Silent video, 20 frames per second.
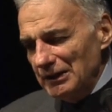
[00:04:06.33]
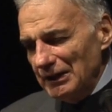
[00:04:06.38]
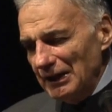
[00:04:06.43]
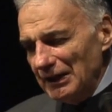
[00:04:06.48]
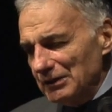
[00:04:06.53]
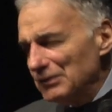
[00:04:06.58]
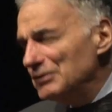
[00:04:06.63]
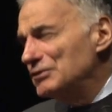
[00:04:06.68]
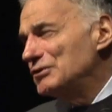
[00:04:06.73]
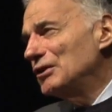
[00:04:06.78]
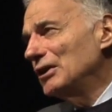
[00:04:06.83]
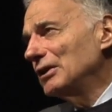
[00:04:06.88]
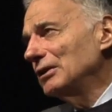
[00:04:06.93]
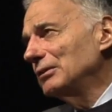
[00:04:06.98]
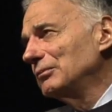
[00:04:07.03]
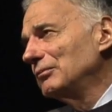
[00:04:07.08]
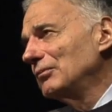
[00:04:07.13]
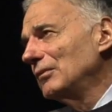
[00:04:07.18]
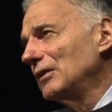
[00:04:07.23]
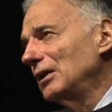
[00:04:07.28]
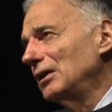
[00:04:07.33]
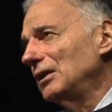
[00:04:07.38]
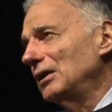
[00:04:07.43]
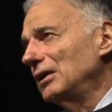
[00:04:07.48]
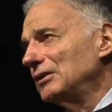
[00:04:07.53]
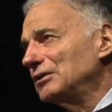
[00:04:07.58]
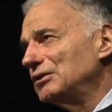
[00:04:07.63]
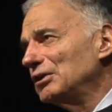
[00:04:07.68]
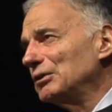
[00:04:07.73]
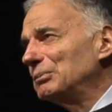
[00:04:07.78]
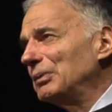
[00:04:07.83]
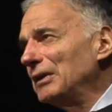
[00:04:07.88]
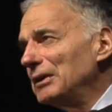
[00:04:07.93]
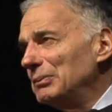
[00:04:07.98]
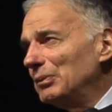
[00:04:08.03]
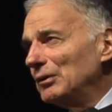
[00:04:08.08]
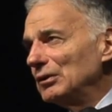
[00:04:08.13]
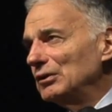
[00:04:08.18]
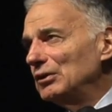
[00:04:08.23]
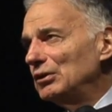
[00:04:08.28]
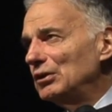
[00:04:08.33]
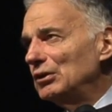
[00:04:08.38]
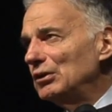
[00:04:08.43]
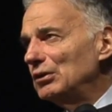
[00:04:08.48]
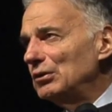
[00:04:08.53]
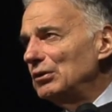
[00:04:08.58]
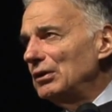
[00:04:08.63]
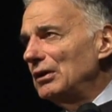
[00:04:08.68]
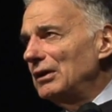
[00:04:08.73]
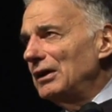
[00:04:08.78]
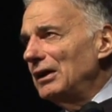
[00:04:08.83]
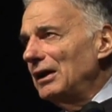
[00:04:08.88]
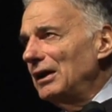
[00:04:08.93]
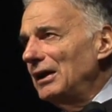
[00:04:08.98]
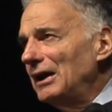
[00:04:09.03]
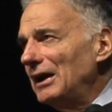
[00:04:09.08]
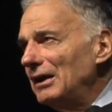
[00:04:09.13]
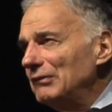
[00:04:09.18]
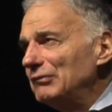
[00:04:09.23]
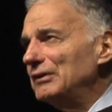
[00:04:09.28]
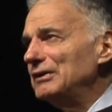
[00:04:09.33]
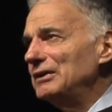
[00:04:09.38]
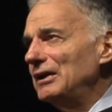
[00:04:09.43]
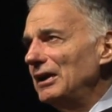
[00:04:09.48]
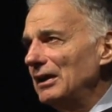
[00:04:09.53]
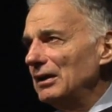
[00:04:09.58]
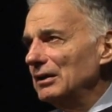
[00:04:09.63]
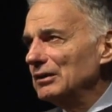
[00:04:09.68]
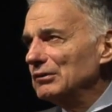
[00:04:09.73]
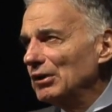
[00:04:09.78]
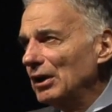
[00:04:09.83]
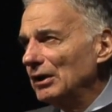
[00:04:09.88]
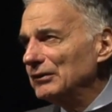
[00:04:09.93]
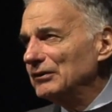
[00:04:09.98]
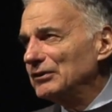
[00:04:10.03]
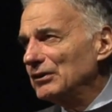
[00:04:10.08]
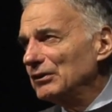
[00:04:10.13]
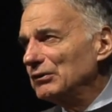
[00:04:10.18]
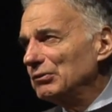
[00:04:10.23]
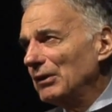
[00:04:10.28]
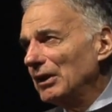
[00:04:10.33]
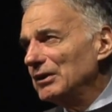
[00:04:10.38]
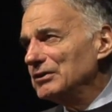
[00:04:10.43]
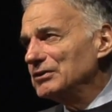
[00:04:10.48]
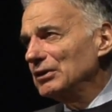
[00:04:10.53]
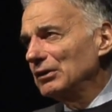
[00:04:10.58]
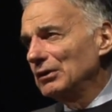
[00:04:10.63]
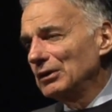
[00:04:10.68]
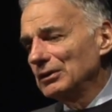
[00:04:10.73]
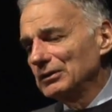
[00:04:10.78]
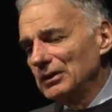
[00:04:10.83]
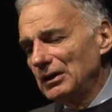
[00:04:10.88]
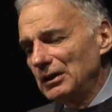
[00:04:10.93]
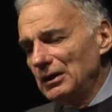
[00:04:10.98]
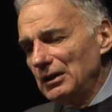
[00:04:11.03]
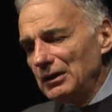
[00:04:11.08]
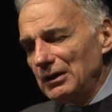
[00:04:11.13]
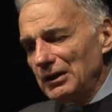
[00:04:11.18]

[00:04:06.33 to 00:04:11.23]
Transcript: energy to people who haven't yet crossed the threshold